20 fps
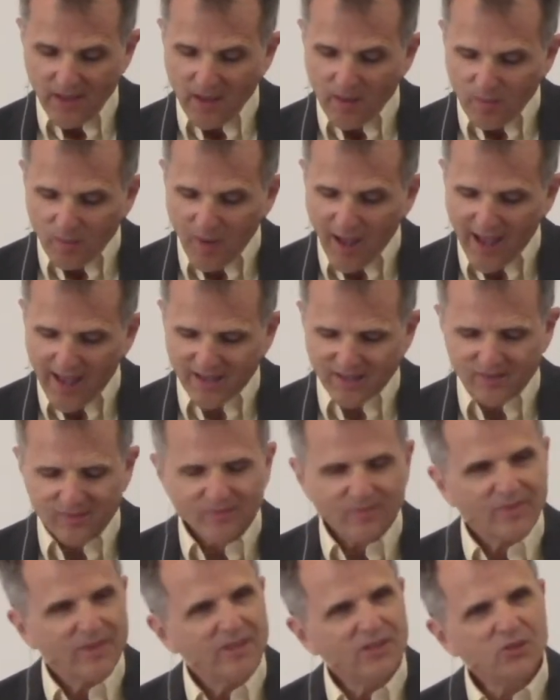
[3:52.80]

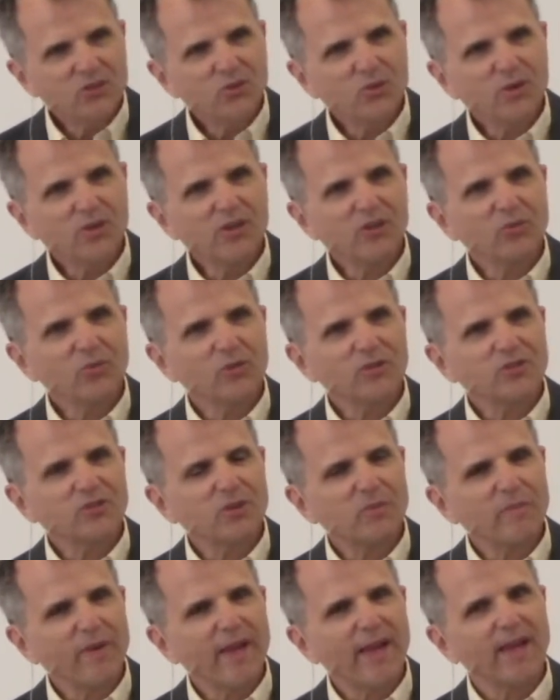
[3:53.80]
But in duties which
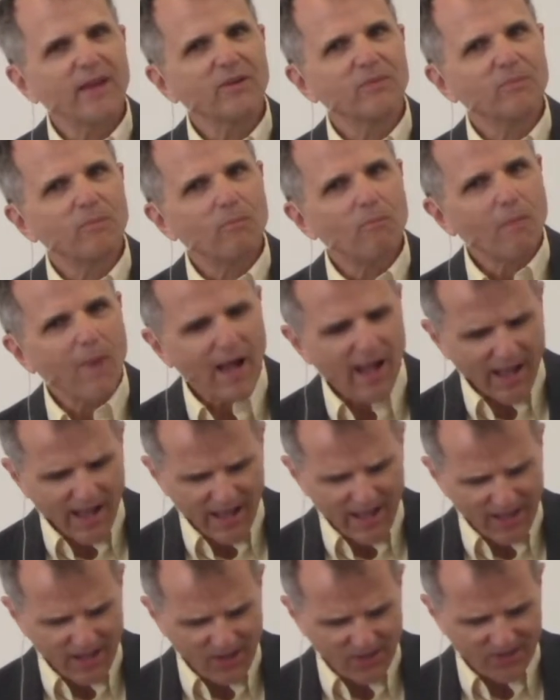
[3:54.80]
demand
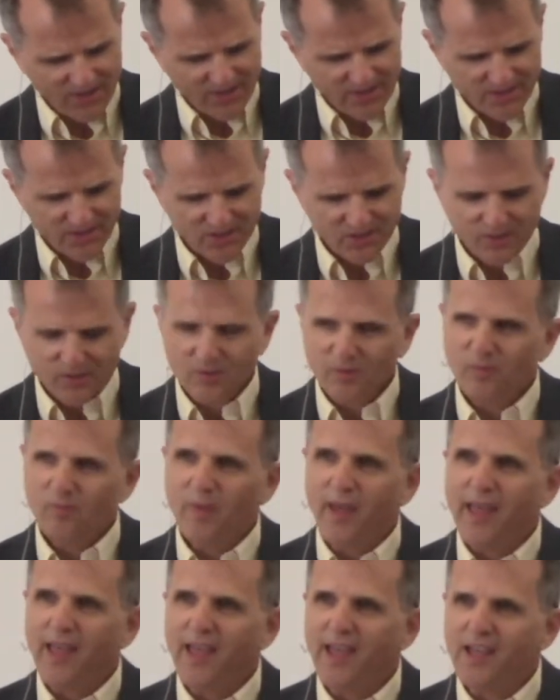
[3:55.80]
mildness,
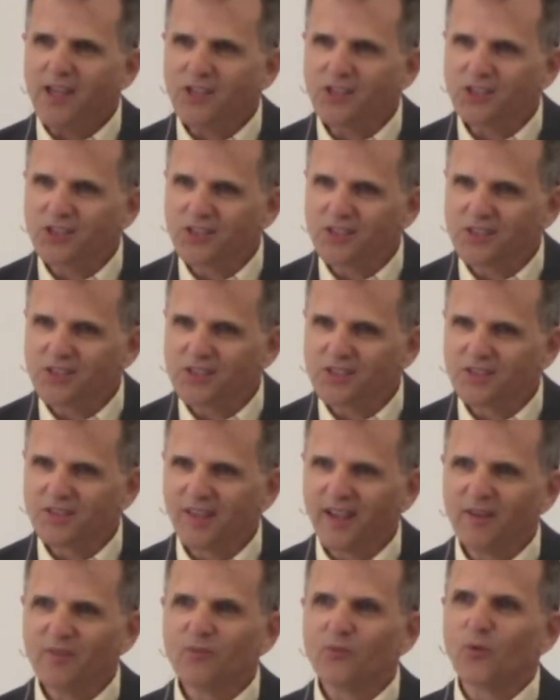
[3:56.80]
patience,
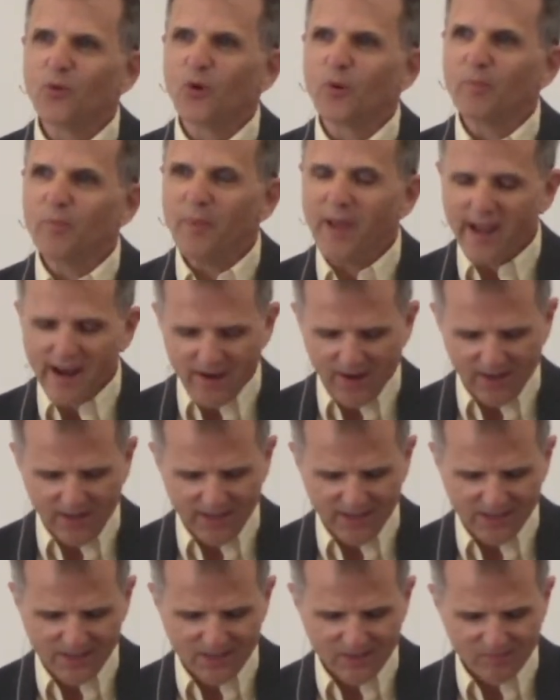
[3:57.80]
and
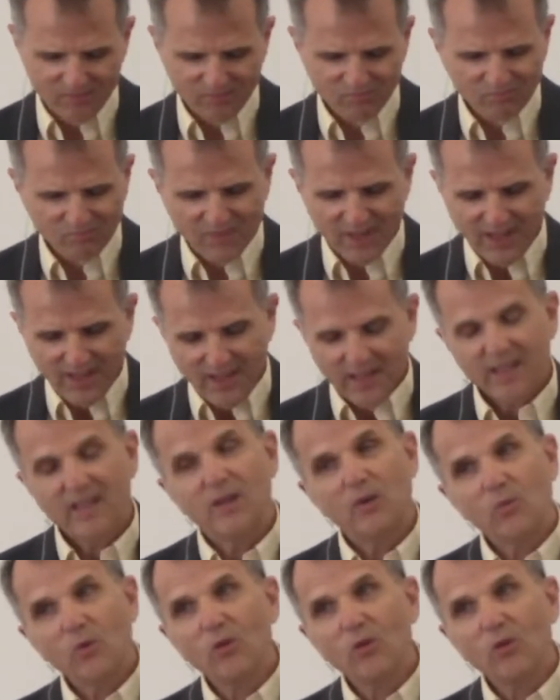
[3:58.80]
forbearance, he will